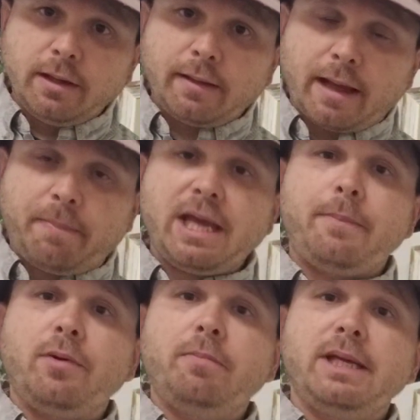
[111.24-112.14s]
that
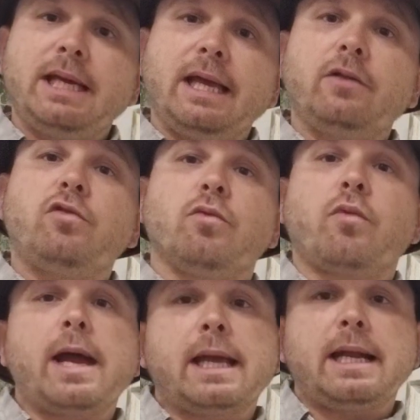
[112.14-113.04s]
people began to
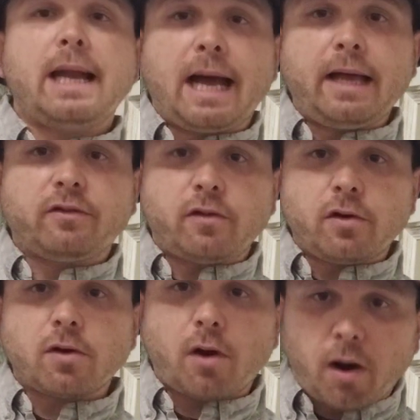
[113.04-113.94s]
recognize
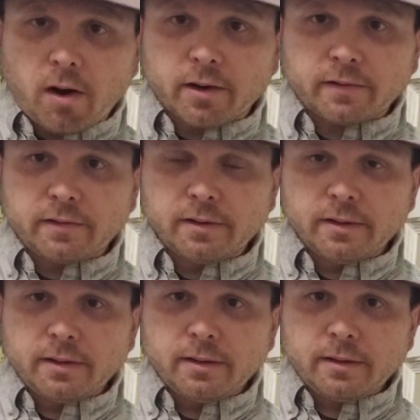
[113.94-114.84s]
their art
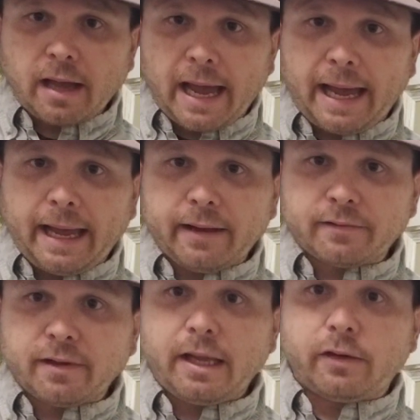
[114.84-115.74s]

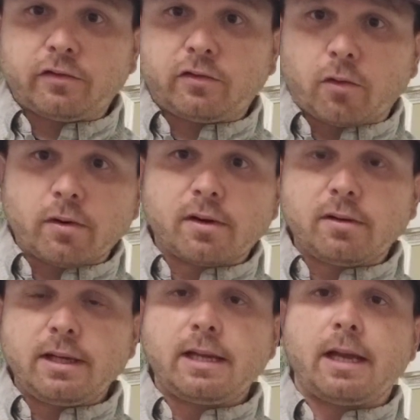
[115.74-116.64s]
as
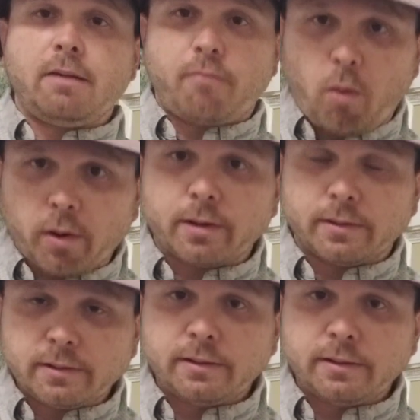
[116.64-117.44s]
historically important.